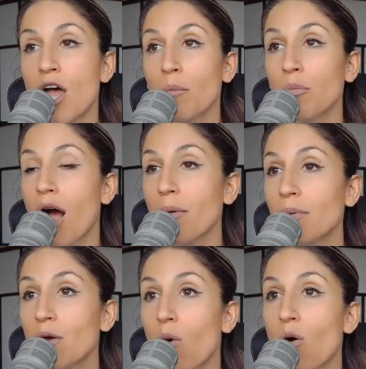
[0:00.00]

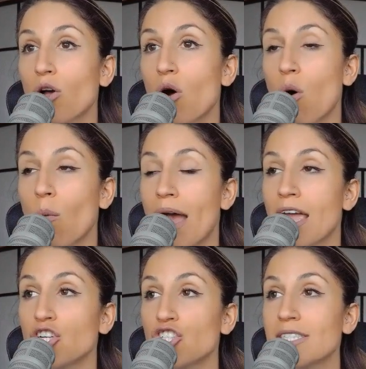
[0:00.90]
probably won't go away.
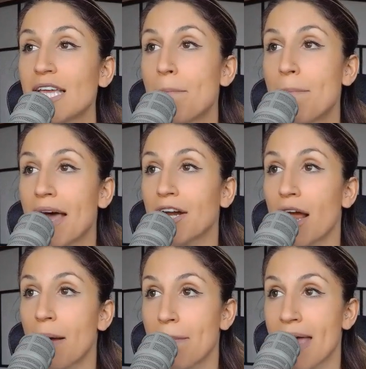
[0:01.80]
You'll just get better
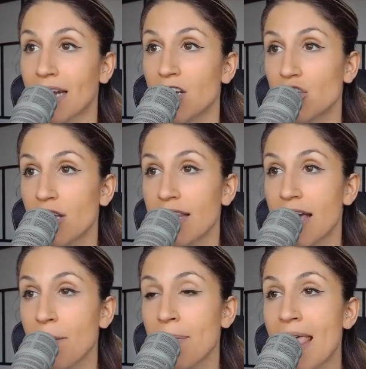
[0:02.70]
at managing
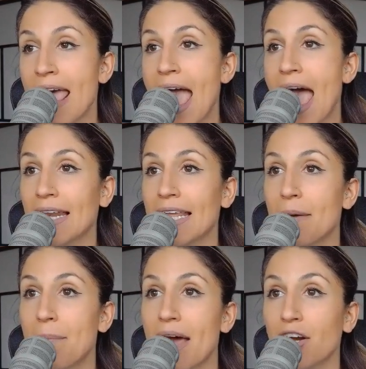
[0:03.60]
them and
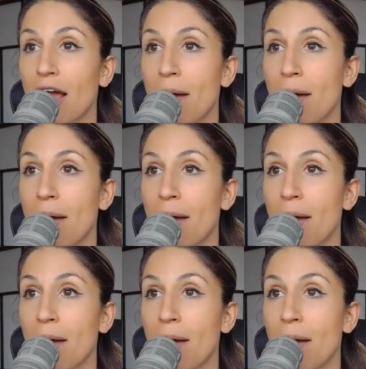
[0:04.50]
get better at